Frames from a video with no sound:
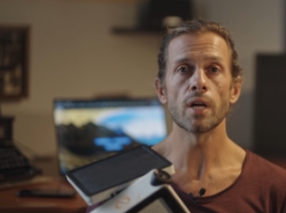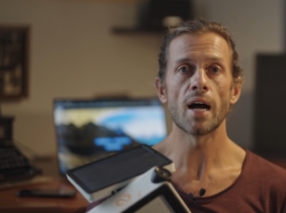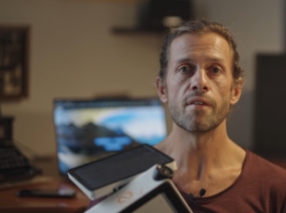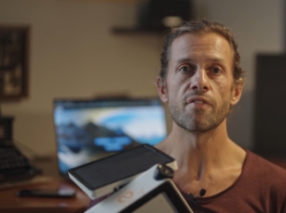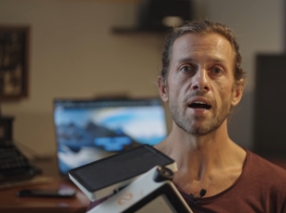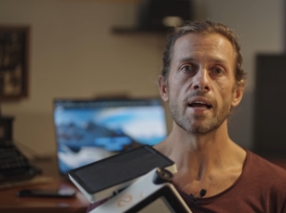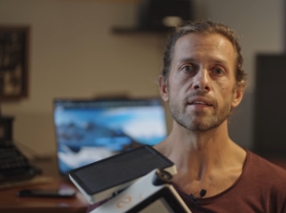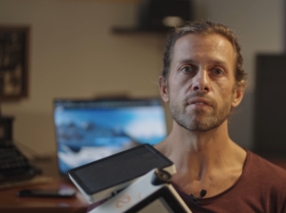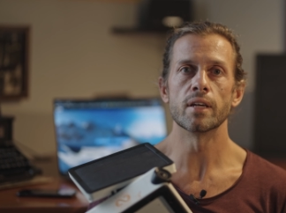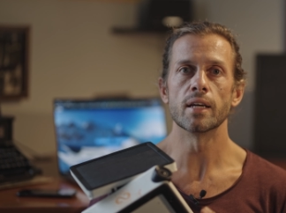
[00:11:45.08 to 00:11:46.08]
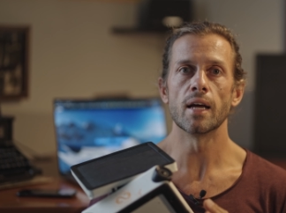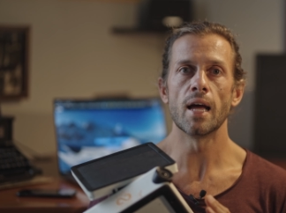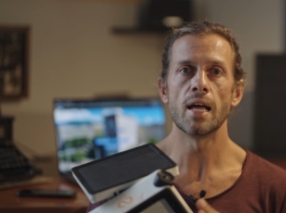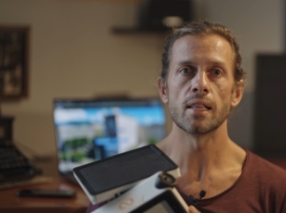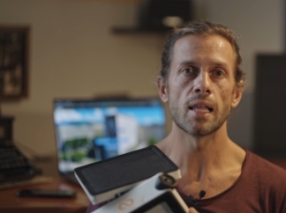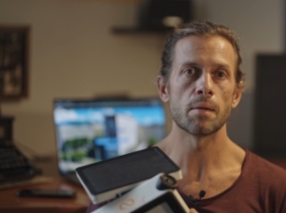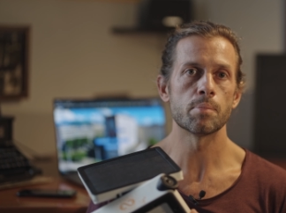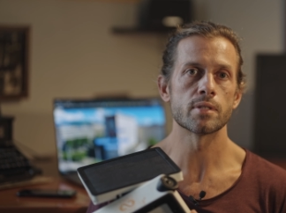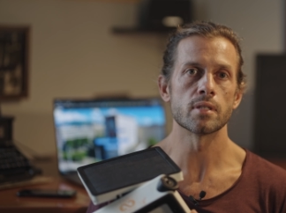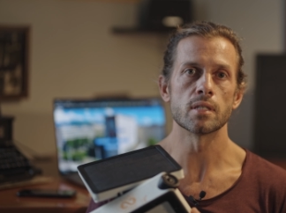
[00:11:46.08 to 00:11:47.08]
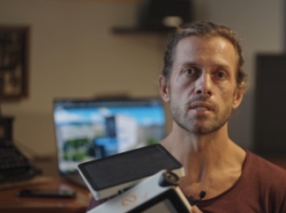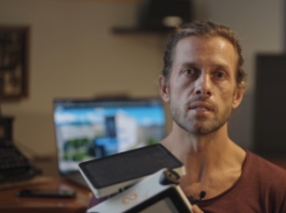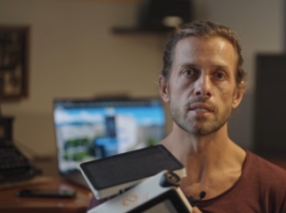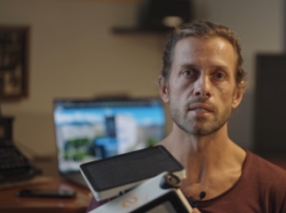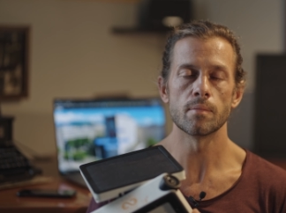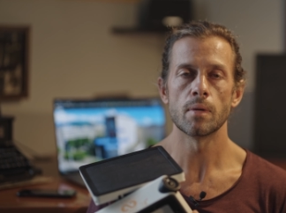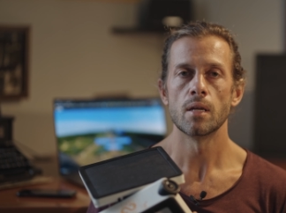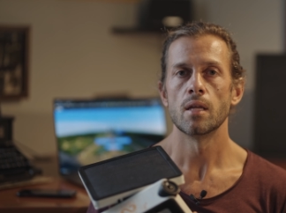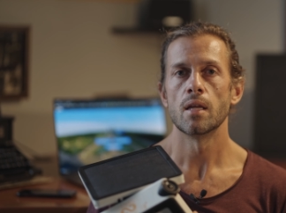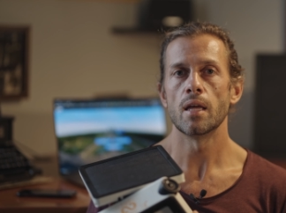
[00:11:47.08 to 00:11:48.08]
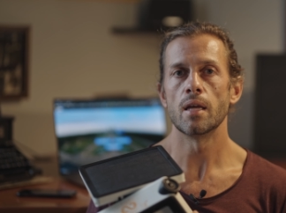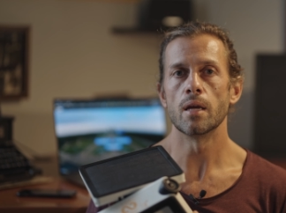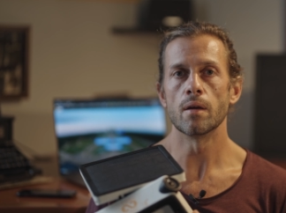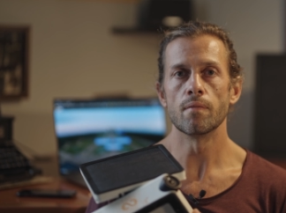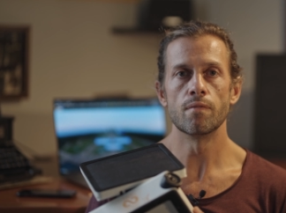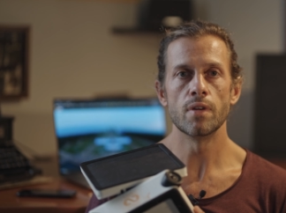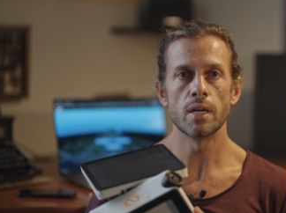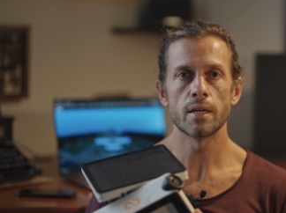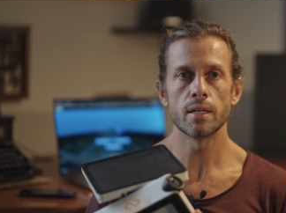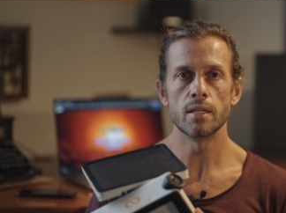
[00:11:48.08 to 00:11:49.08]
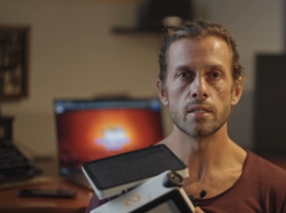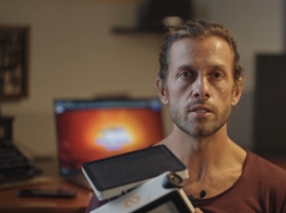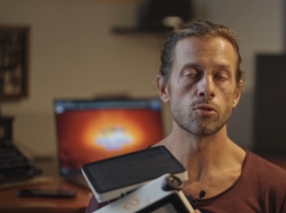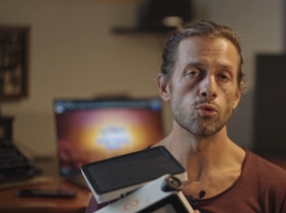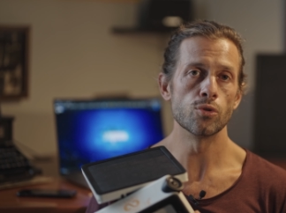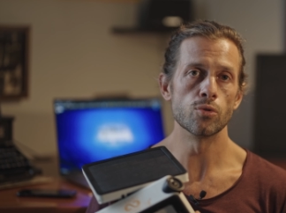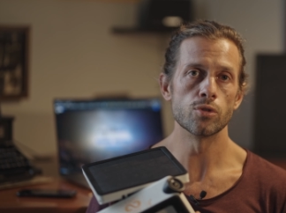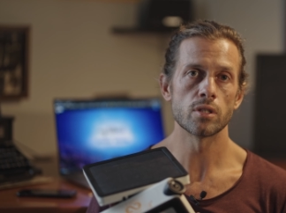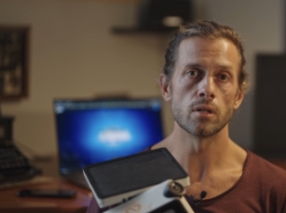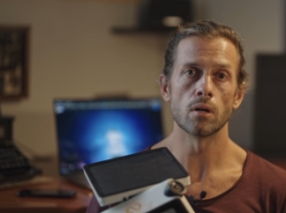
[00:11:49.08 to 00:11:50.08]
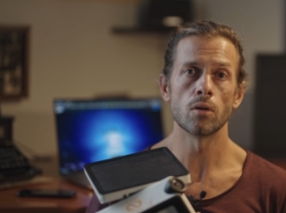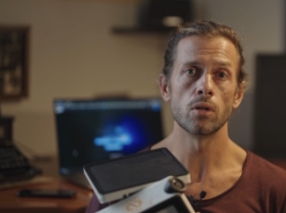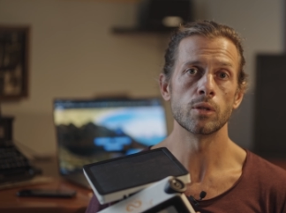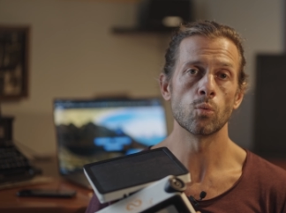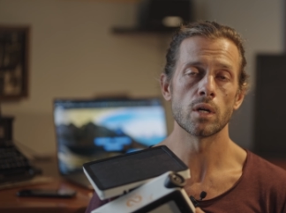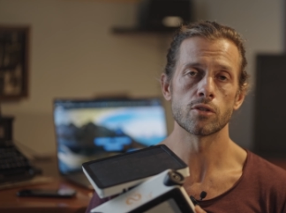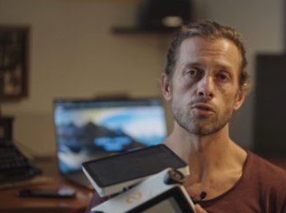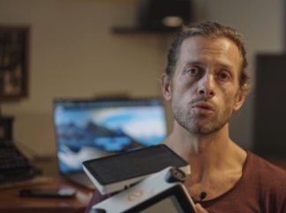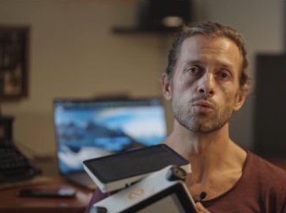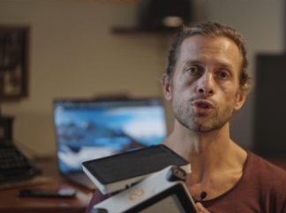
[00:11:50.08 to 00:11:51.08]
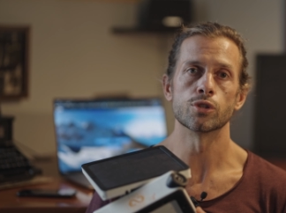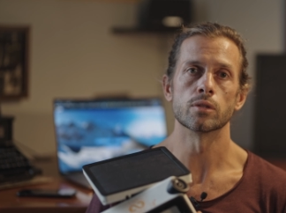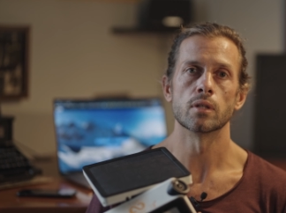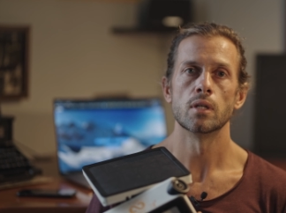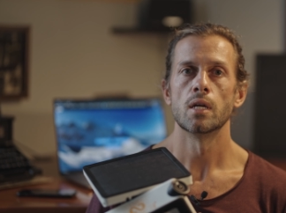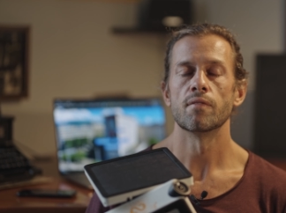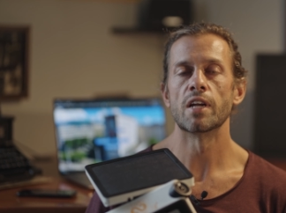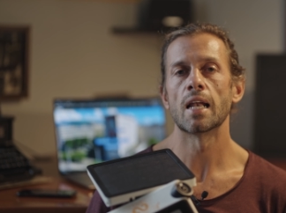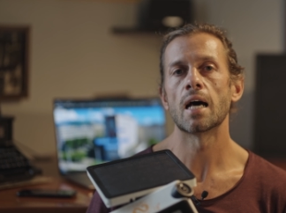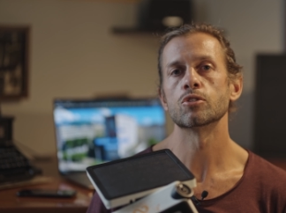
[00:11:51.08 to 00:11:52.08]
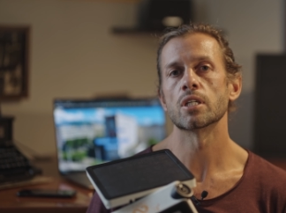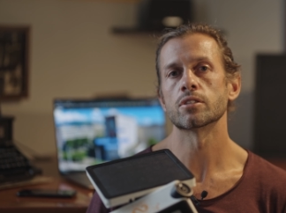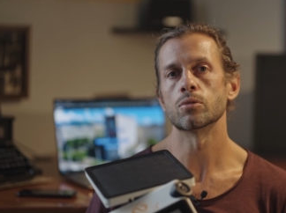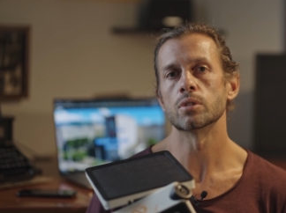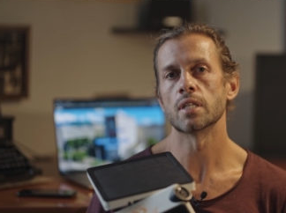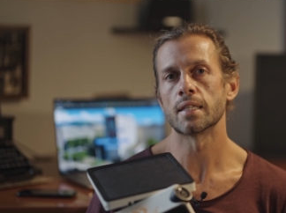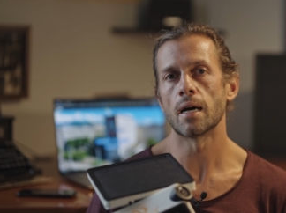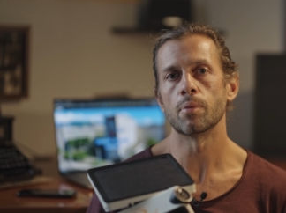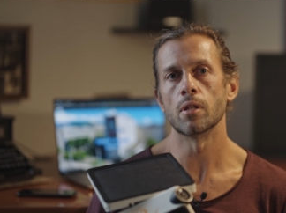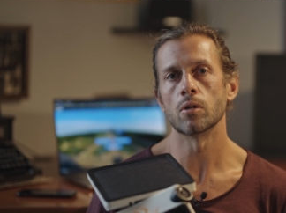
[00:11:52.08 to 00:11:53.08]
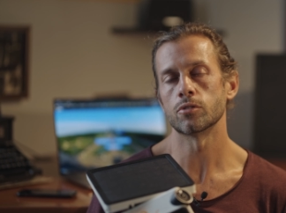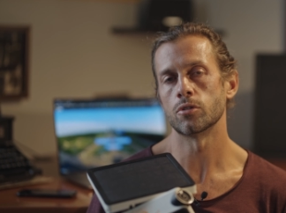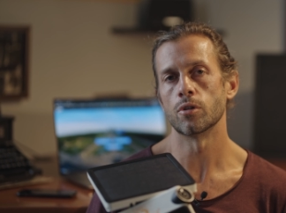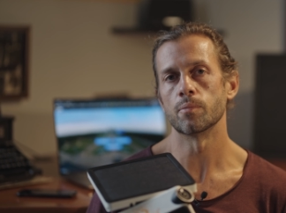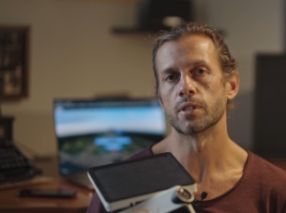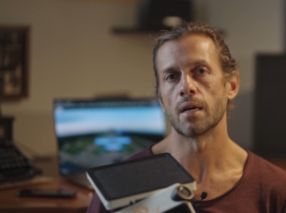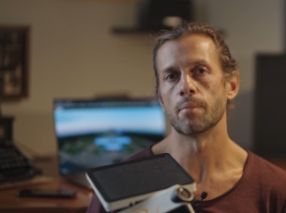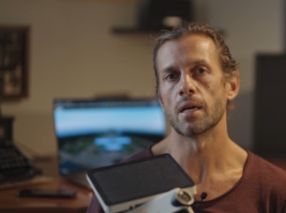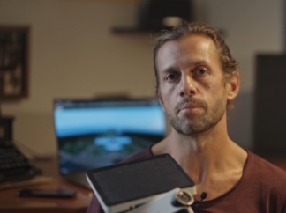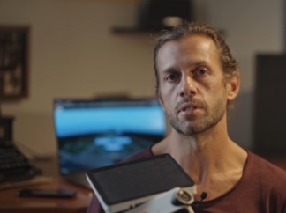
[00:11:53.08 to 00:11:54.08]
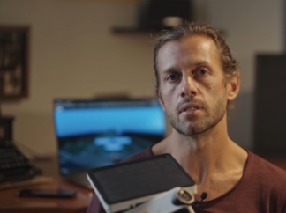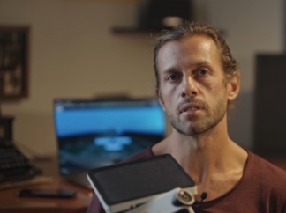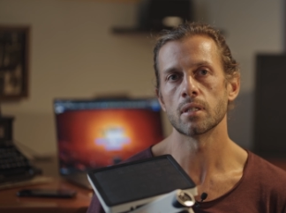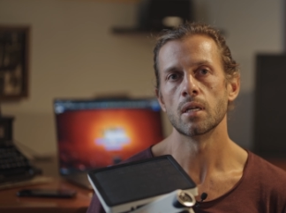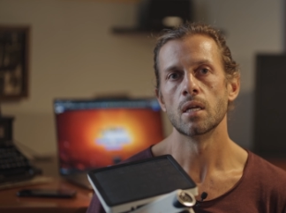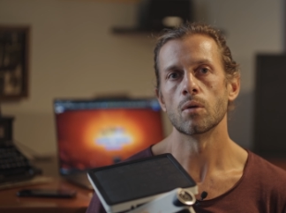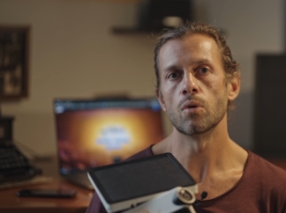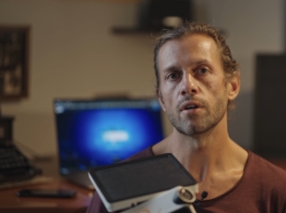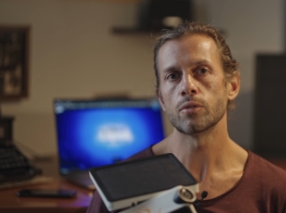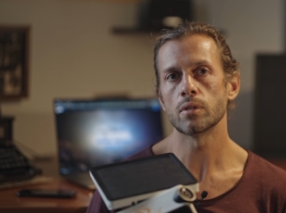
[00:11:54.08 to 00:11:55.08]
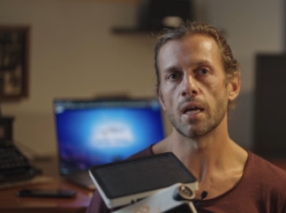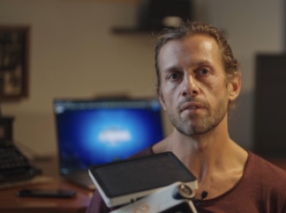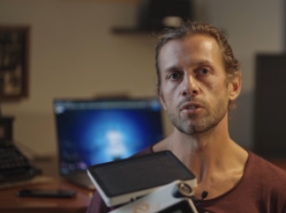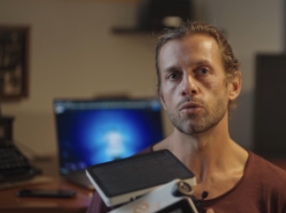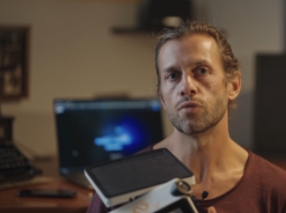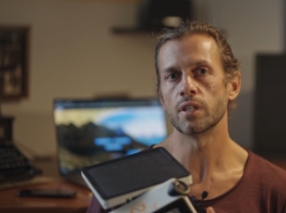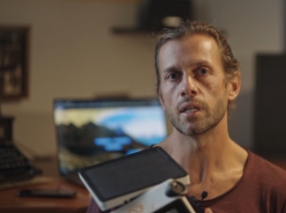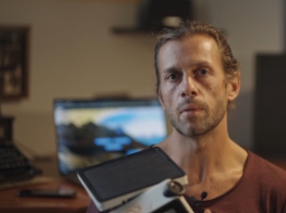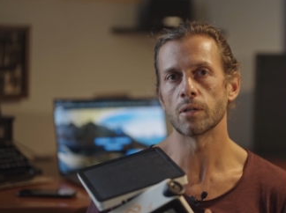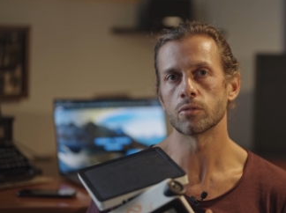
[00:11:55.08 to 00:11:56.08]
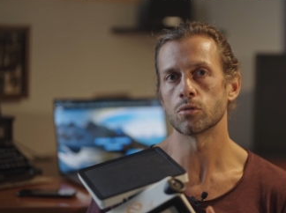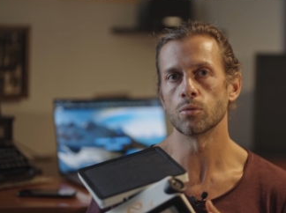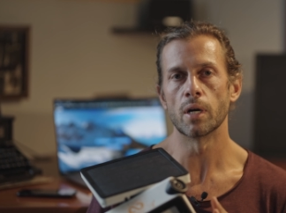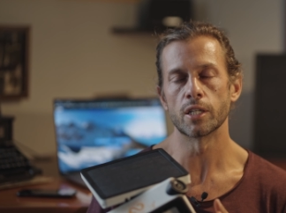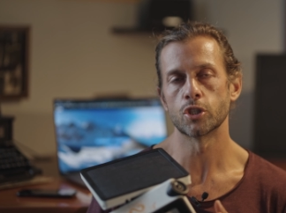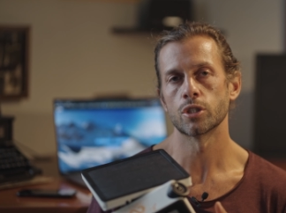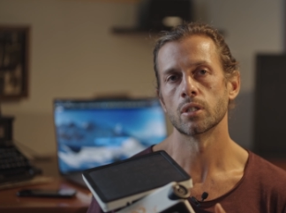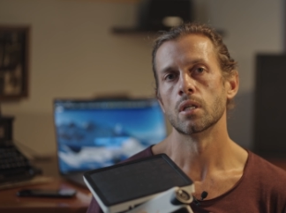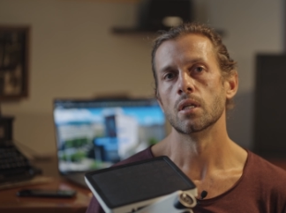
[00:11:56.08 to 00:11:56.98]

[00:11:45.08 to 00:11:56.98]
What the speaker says: I find the Enlaps system a very easy to use all-in-one solution that allows us to set up long-term time lapses without having to think about too much.